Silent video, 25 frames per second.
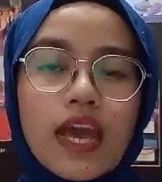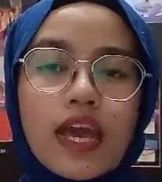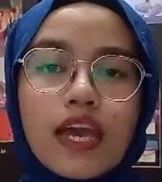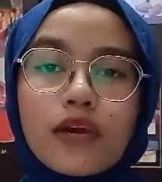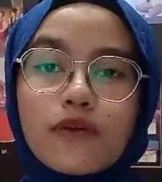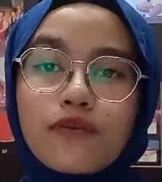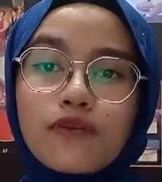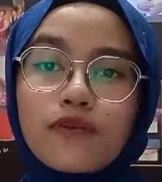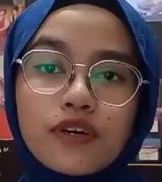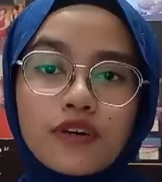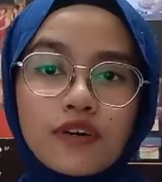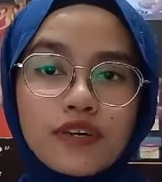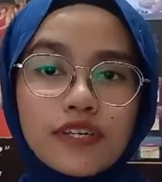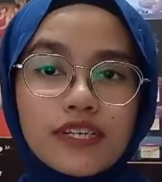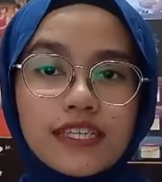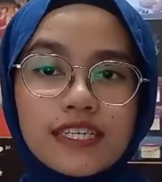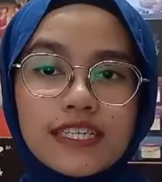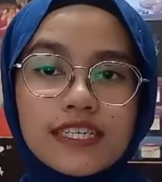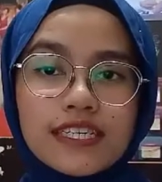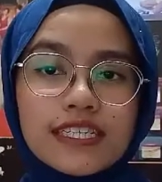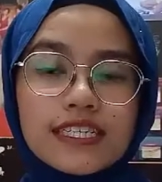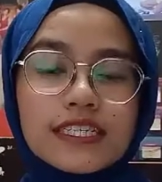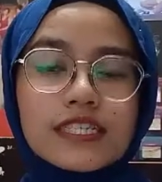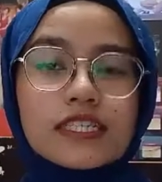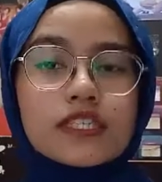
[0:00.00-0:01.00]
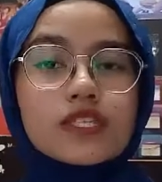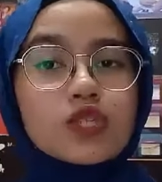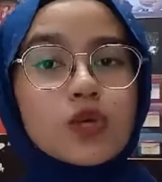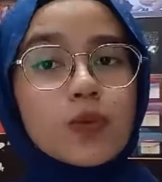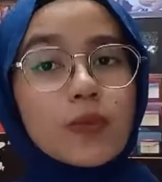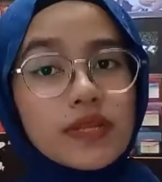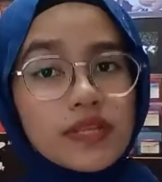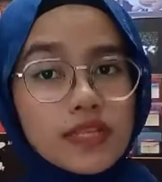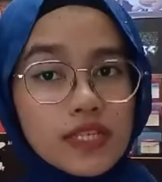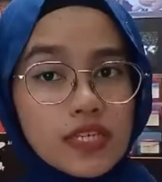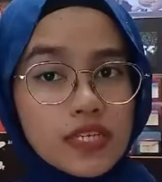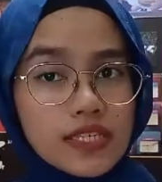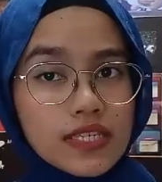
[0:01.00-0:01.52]
It will occur in
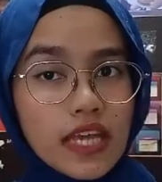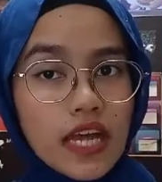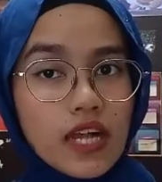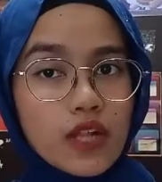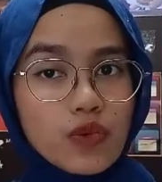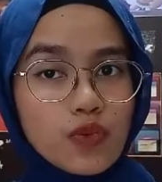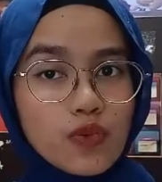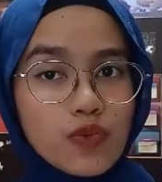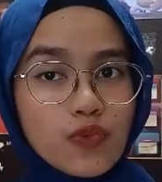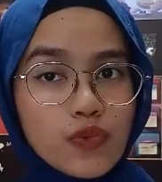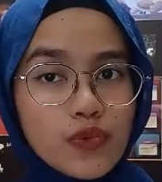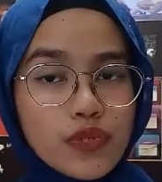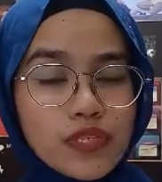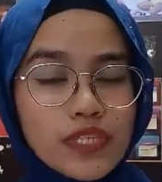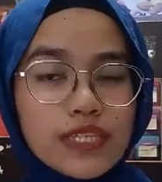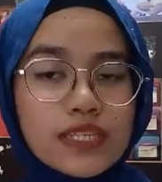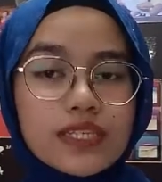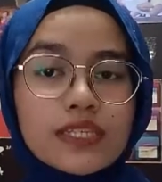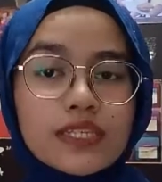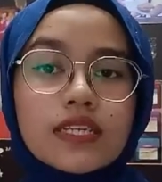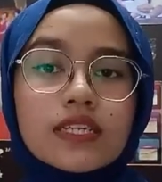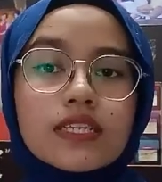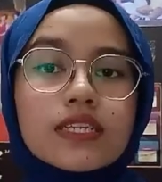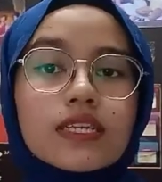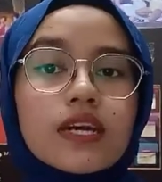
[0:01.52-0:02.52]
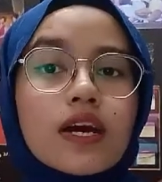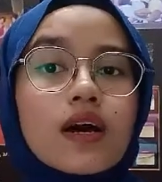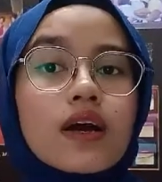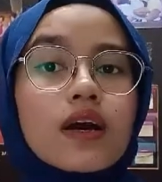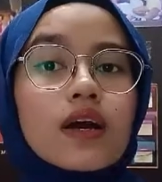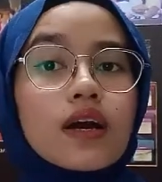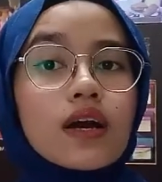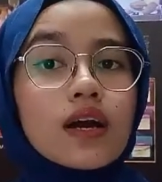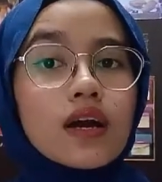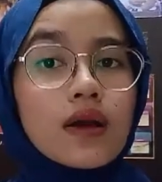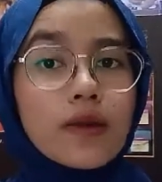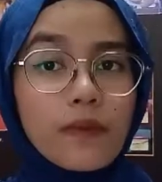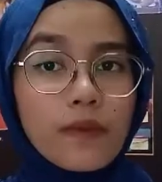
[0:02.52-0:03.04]
somatic cell, which is in the
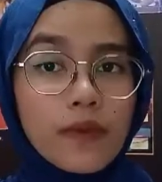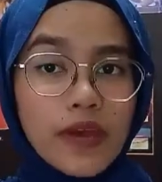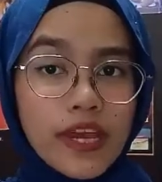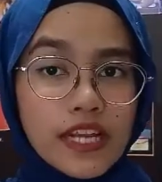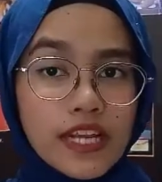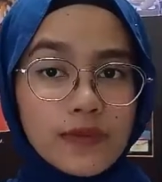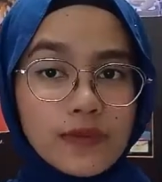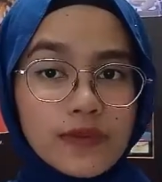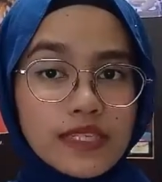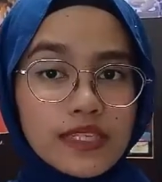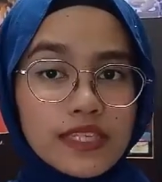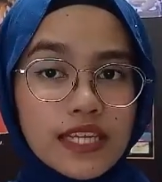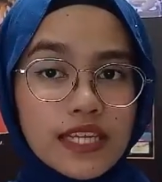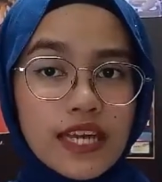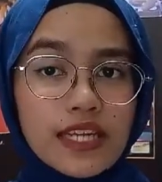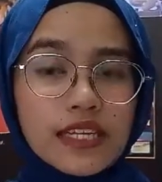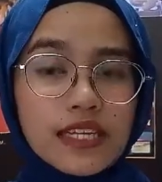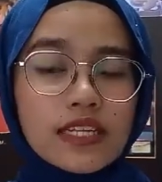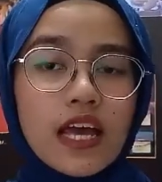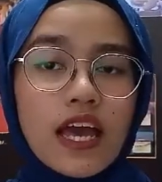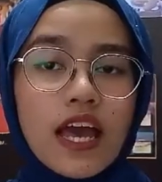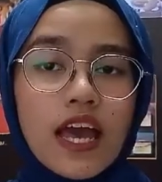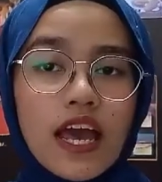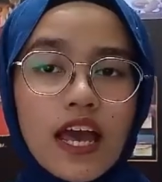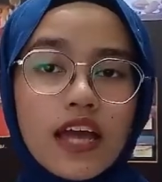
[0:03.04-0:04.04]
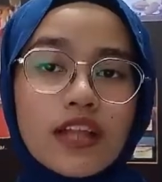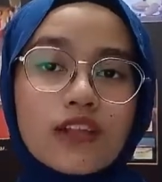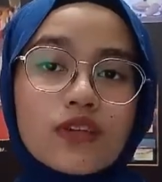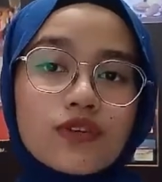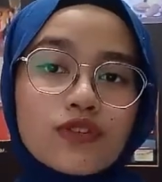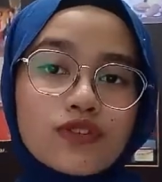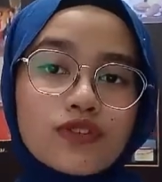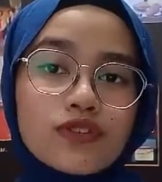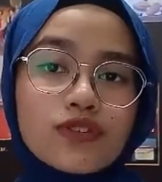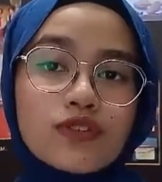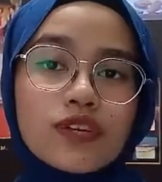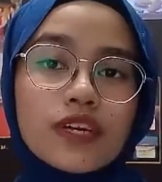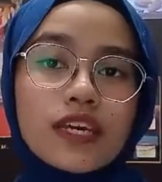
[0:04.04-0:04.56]
animal cell, and
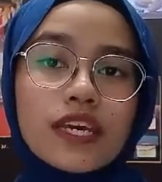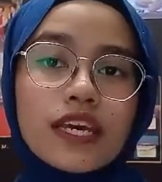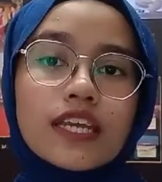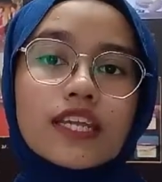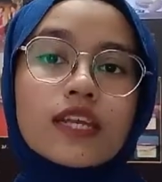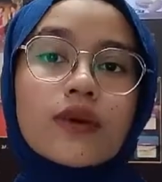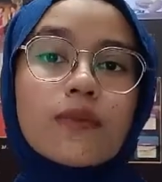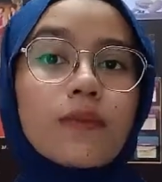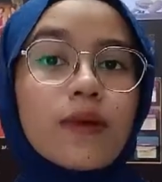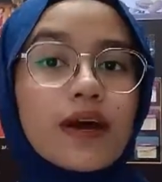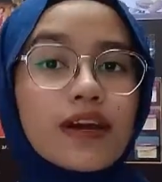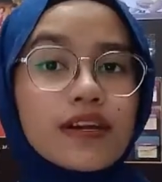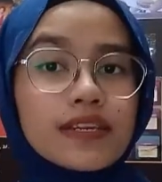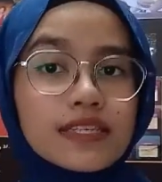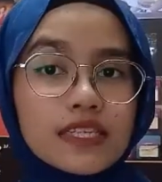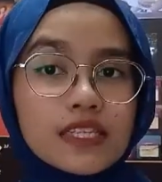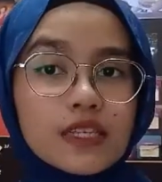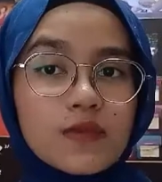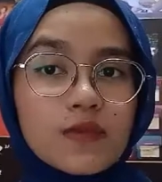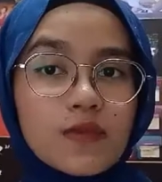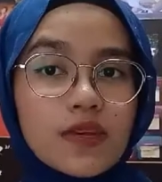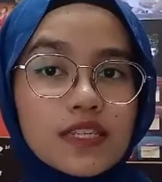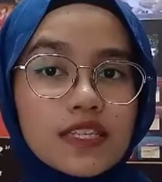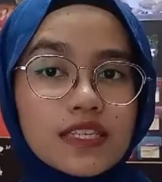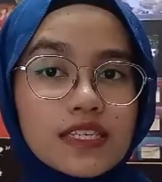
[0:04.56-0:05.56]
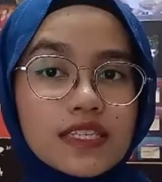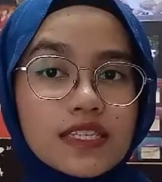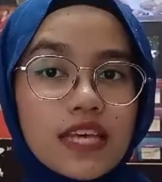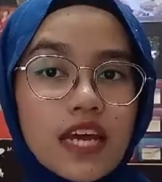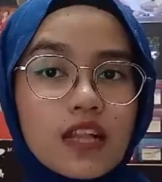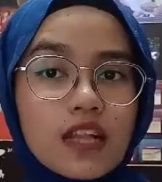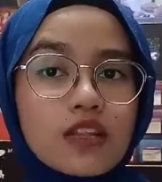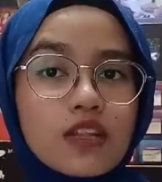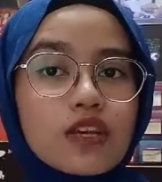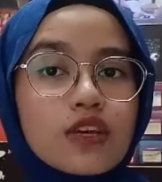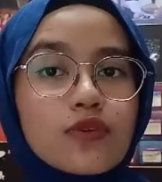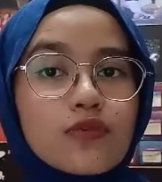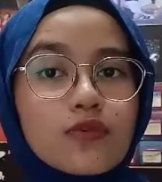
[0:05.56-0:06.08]
also in the meristematic cell,
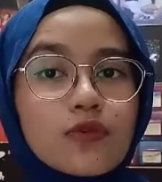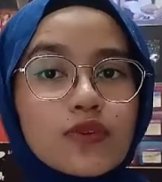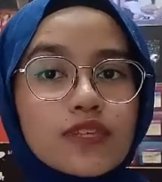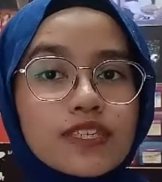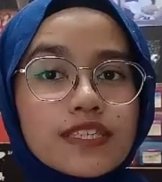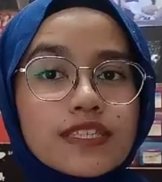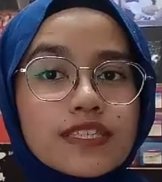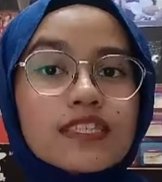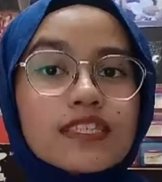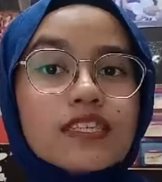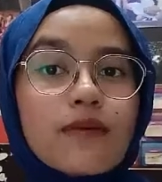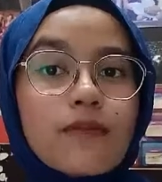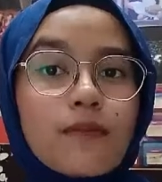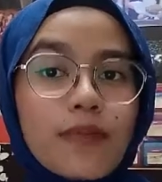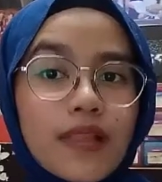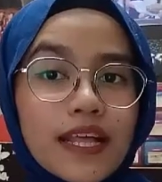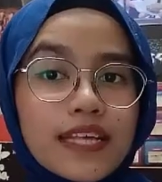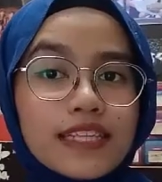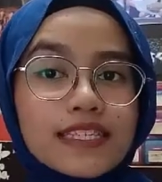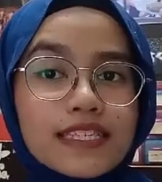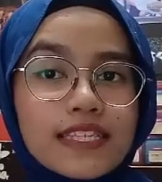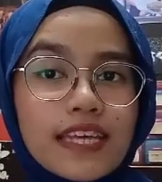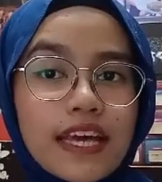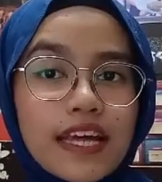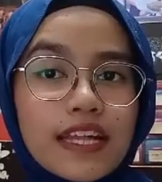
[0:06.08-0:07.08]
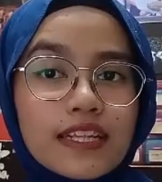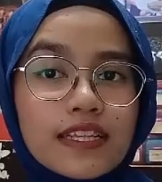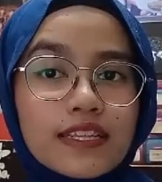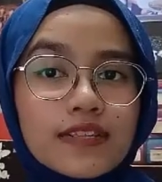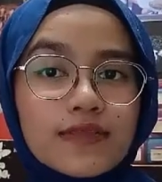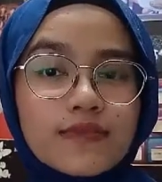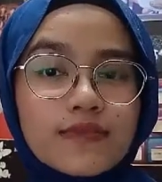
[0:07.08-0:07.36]
which is the plant cell.